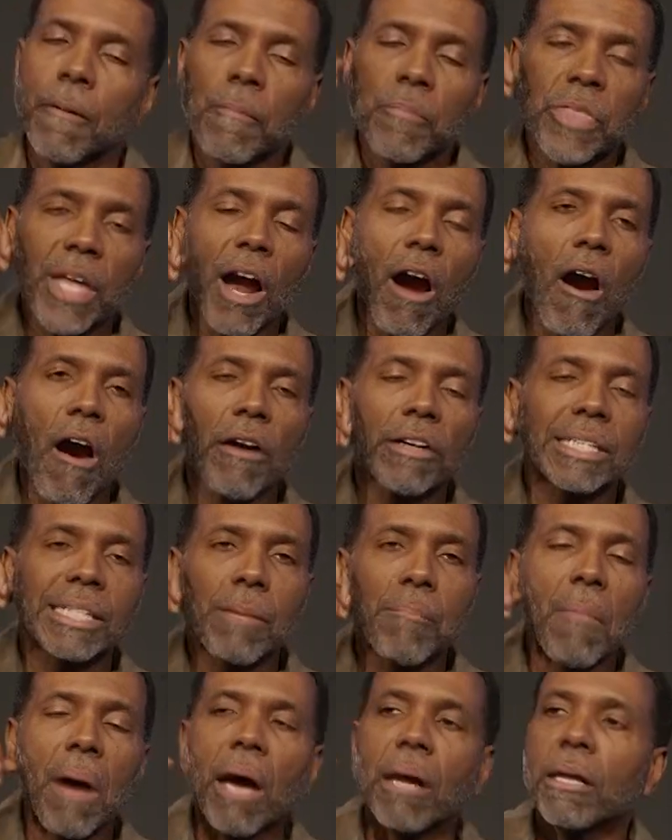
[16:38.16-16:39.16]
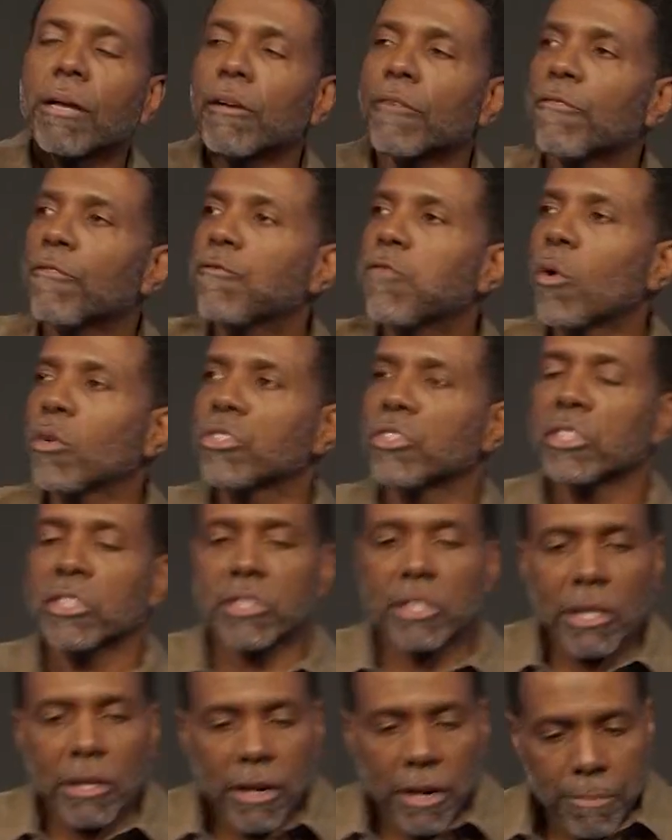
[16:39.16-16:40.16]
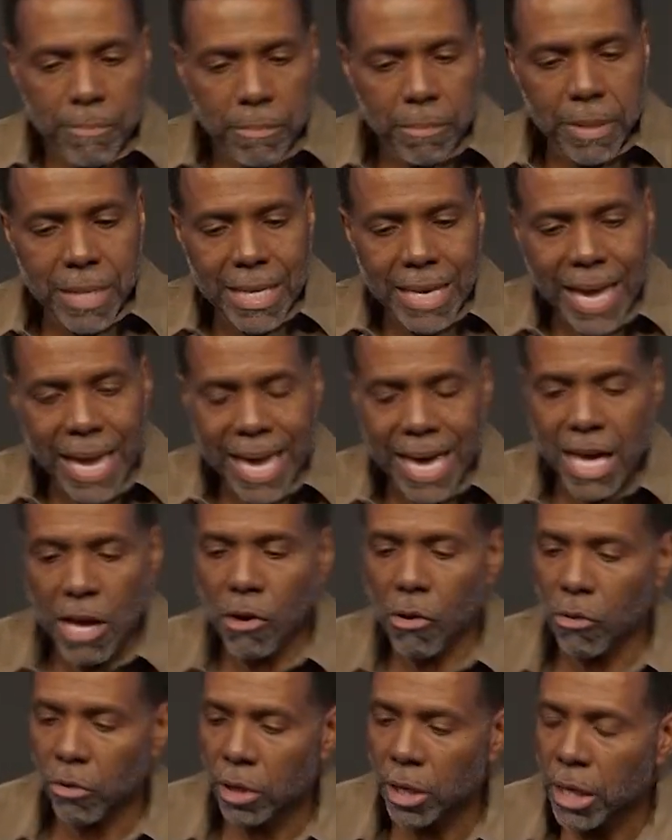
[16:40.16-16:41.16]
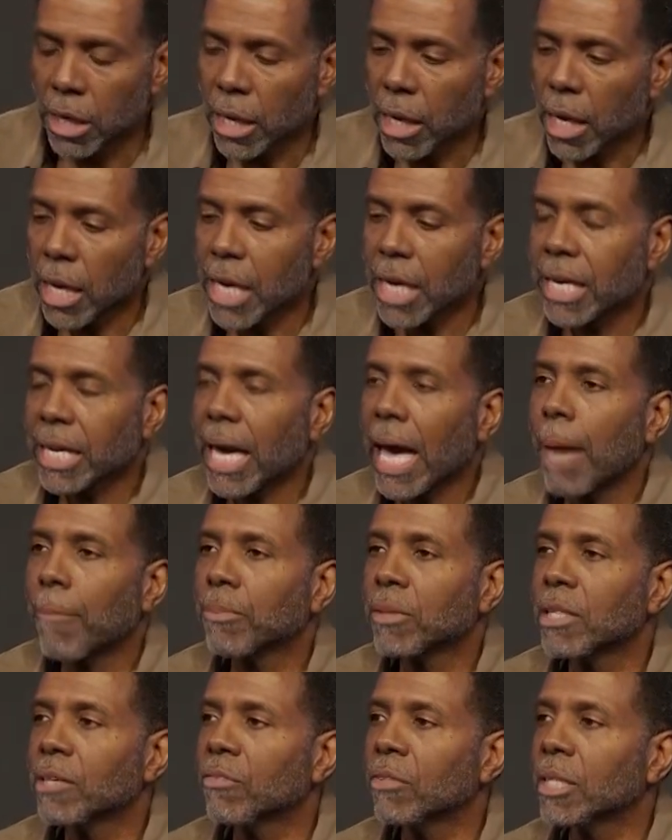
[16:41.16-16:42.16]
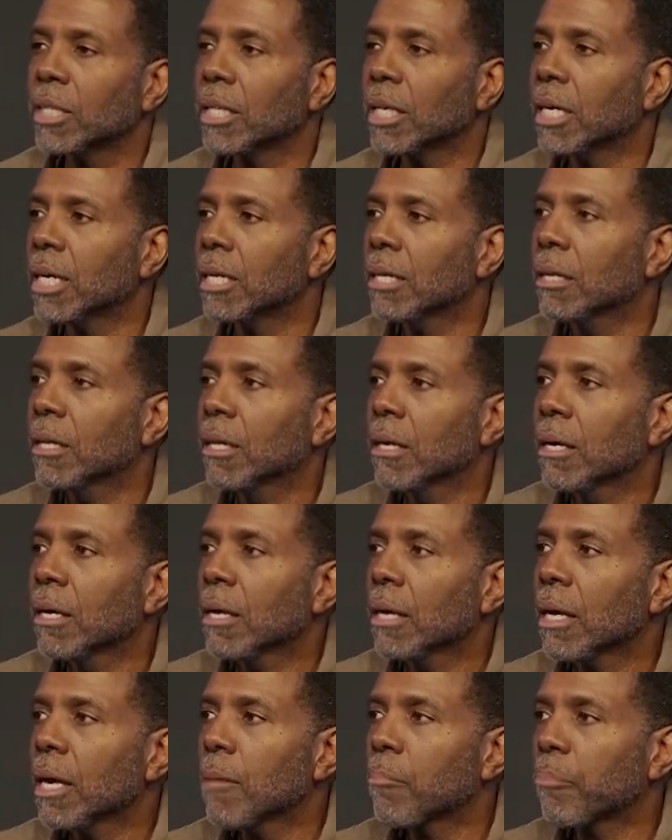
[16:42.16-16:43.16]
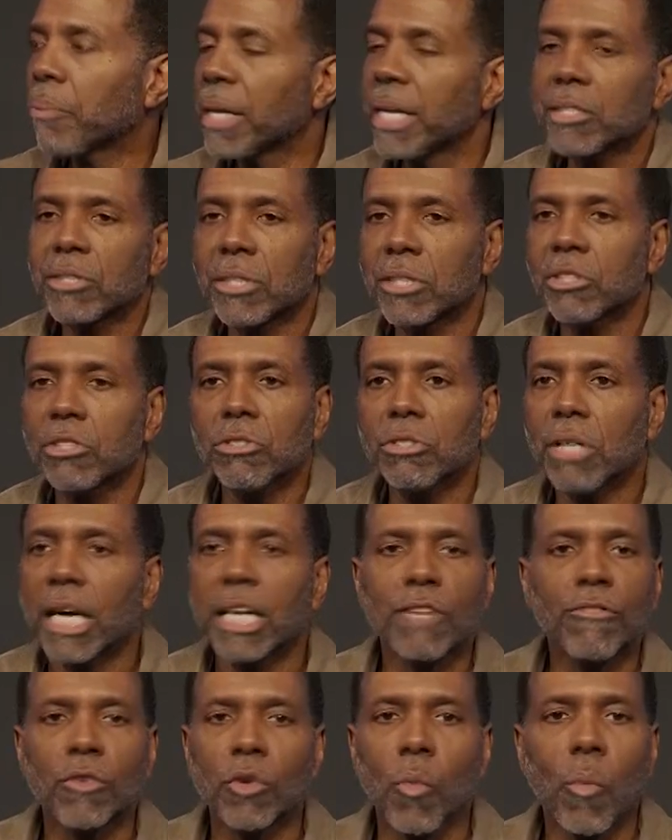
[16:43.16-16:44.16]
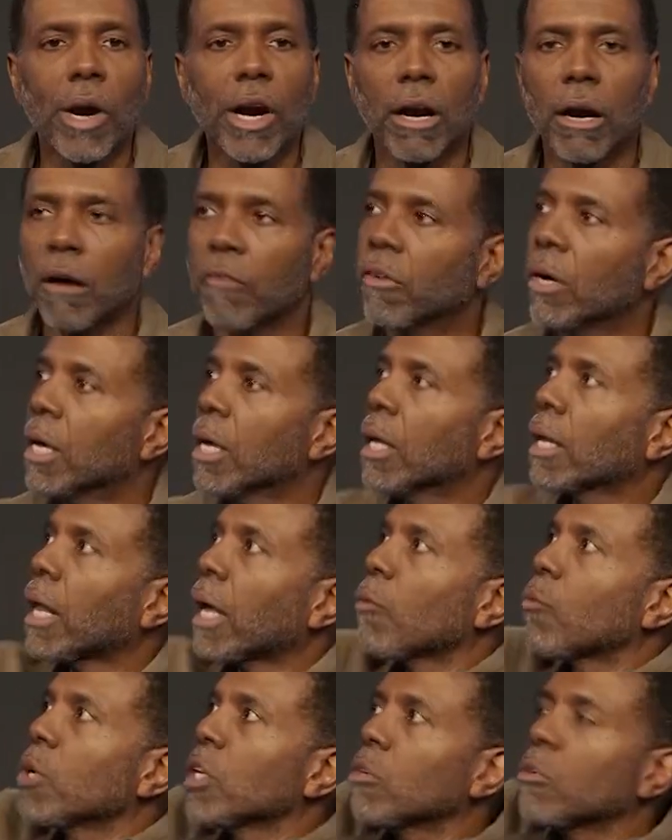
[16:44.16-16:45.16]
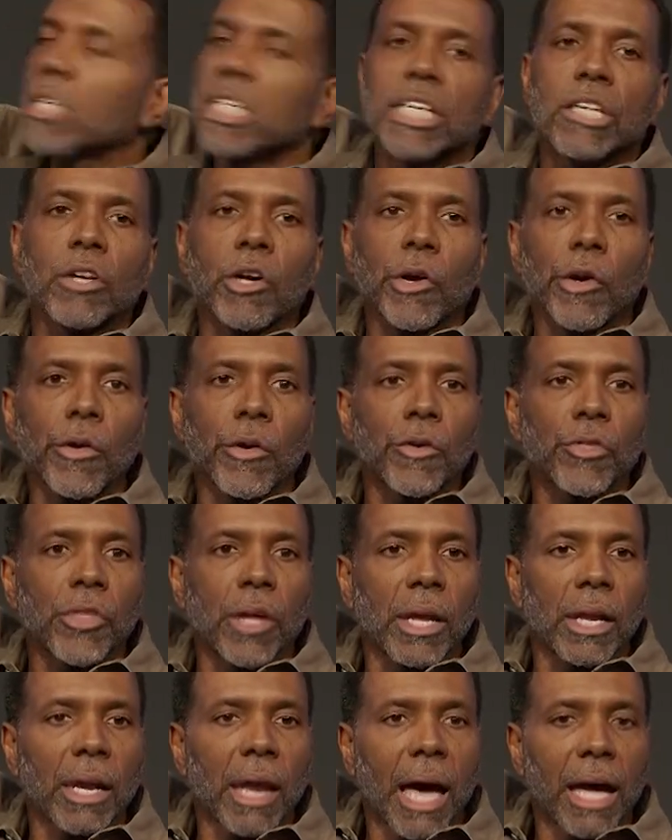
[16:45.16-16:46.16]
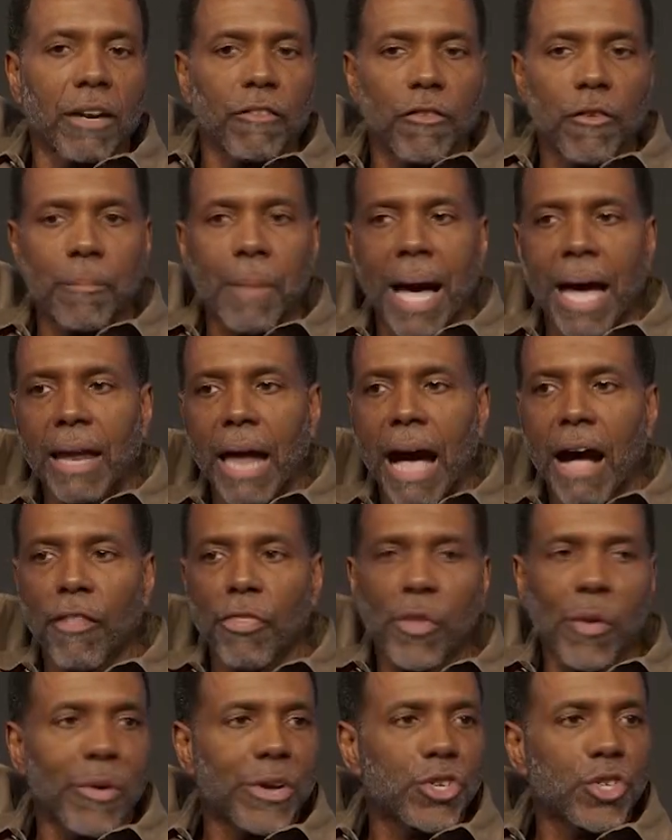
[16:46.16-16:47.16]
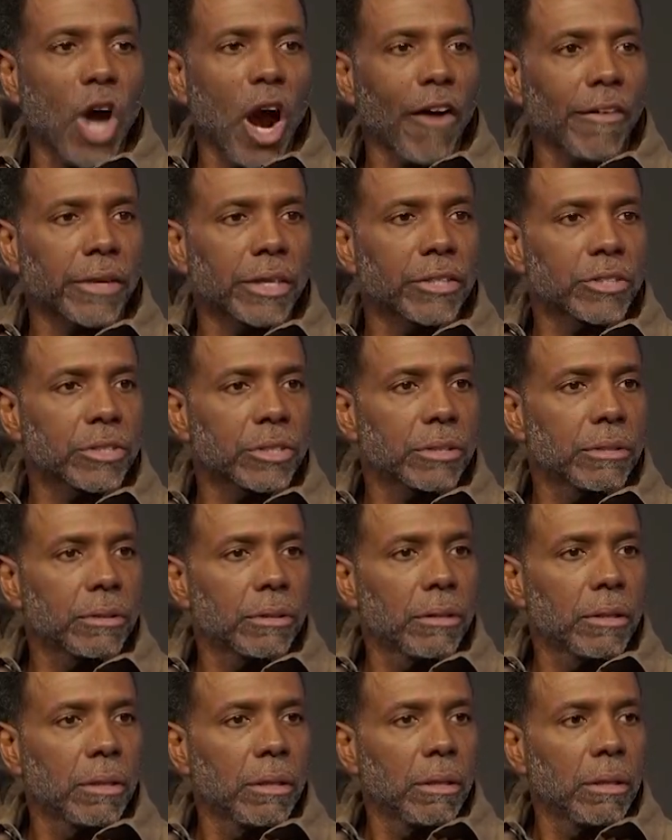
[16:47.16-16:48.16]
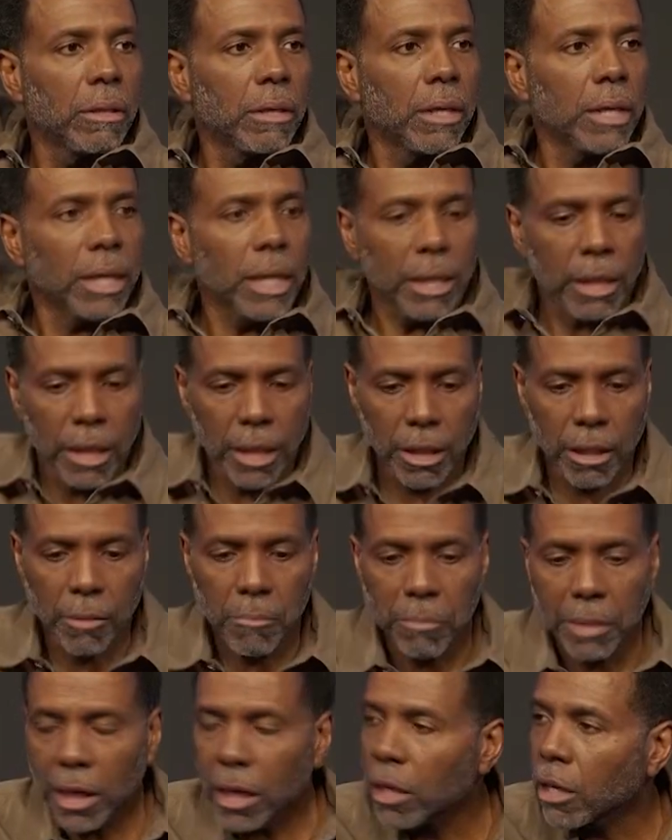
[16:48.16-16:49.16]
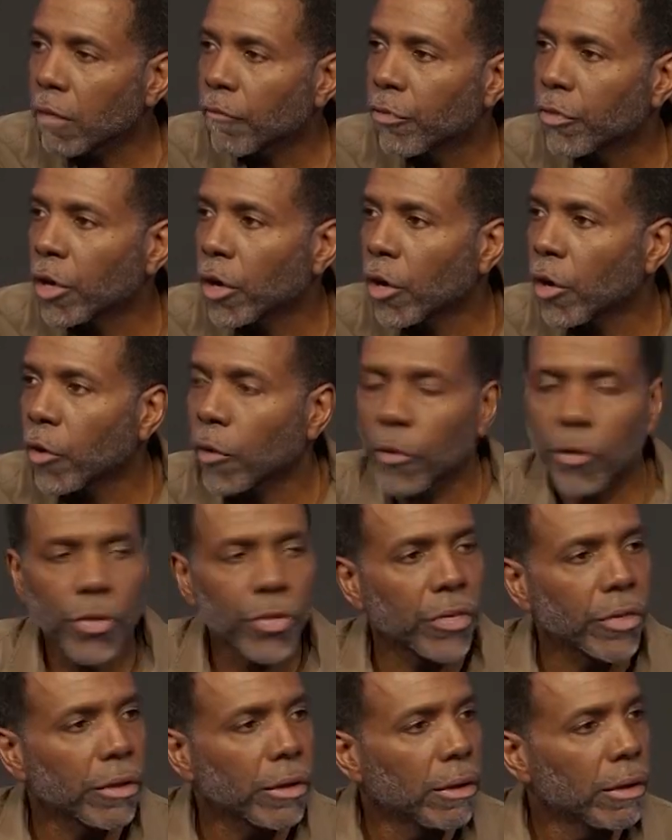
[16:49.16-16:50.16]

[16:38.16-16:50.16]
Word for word: There are demonic forces that are being held in captivity in places you're not even aware of. Like when you leave the earth, a lot of them are out there in darkness, in the middle of the earth.